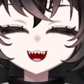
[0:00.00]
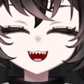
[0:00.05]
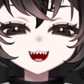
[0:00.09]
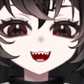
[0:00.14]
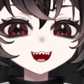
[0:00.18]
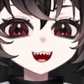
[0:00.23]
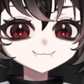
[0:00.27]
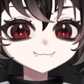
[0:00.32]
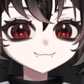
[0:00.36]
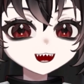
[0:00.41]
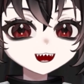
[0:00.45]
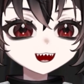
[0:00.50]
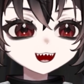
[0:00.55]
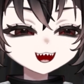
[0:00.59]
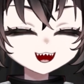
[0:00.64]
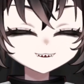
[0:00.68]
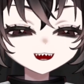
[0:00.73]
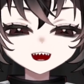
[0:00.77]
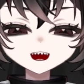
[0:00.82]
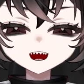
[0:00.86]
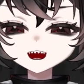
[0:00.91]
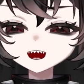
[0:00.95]
I'm
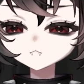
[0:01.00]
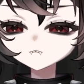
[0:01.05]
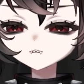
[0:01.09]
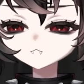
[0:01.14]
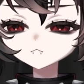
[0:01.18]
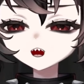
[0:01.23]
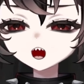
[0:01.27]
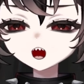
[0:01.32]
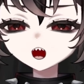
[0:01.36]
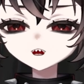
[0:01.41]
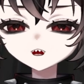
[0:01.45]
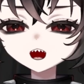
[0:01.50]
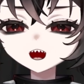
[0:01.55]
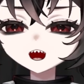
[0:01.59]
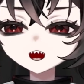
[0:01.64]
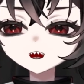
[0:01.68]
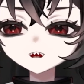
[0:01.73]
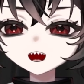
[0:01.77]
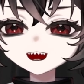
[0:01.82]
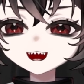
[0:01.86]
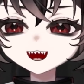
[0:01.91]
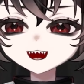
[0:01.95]
a big fan of
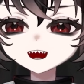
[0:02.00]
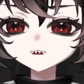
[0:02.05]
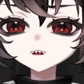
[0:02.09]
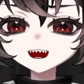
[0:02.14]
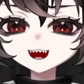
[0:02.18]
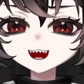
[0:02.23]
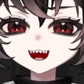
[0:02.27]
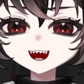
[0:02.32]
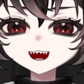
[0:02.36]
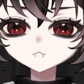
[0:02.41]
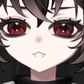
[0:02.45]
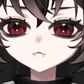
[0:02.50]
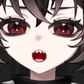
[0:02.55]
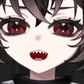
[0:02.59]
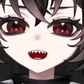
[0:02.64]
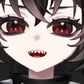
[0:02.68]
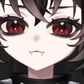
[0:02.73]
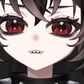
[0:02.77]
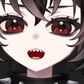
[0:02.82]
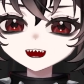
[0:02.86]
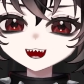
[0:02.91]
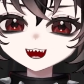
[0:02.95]
Valve's games as
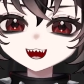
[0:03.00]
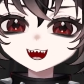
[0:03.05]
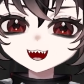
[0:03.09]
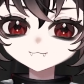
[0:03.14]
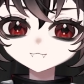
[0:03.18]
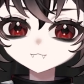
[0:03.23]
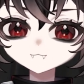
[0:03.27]
well.